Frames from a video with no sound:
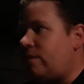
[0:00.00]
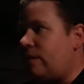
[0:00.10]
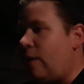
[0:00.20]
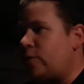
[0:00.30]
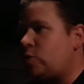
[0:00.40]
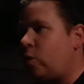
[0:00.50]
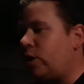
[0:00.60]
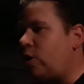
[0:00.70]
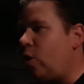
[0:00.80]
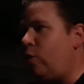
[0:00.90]
Now there's
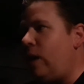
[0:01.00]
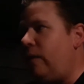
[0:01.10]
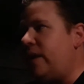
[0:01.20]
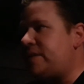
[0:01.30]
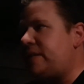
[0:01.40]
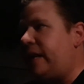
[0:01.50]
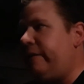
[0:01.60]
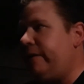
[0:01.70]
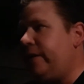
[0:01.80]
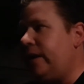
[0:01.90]
word going around that
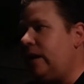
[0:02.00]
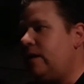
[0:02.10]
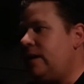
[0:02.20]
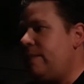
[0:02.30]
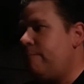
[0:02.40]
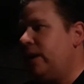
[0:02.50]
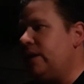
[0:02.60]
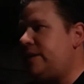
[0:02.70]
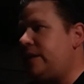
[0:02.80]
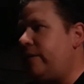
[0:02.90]
Syria
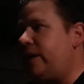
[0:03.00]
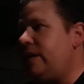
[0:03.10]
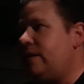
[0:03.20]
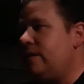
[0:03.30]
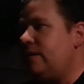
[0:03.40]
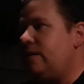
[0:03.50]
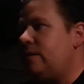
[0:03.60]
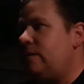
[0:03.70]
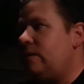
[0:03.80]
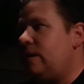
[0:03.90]
military
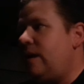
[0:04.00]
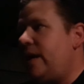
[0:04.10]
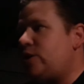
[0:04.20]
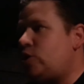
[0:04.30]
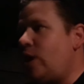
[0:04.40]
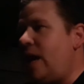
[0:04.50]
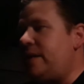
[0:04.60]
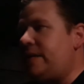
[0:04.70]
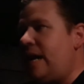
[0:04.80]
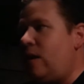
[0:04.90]
has
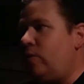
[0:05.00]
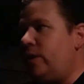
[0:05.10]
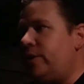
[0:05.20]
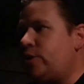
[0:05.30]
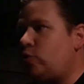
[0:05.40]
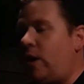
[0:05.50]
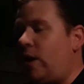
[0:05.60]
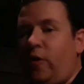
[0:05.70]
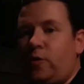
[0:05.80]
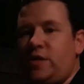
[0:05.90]
shot down and
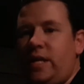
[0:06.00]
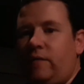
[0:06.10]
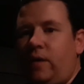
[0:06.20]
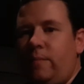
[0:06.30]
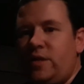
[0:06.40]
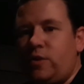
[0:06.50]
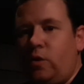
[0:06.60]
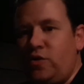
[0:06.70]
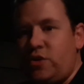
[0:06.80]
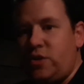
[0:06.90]
destroyed 13 of our
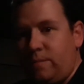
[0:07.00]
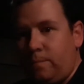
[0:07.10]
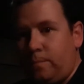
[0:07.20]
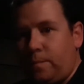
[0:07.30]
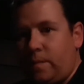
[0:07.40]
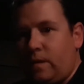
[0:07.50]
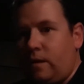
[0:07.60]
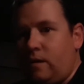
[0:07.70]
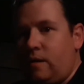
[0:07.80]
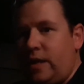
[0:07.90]
missiles.
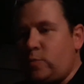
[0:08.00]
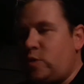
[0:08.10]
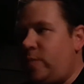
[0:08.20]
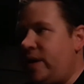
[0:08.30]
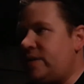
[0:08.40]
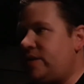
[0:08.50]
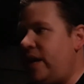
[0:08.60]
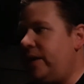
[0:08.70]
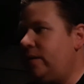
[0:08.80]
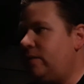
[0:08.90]
That's what's being
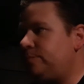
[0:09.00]
said.